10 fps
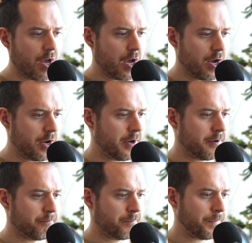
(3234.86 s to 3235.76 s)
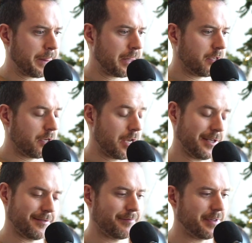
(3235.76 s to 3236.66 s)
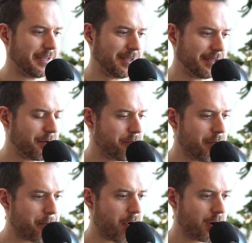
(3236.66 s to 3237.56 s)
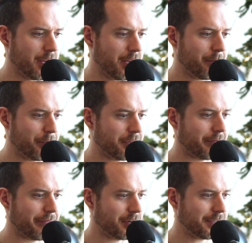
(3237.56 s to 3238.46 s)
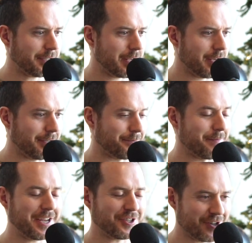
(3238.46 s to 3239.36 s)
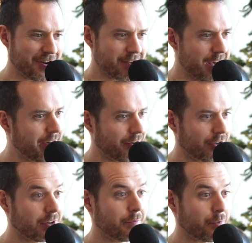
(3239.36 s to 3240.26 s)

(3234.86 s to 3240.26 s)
out? This isn't marketing, but the first thing is make sure you have a good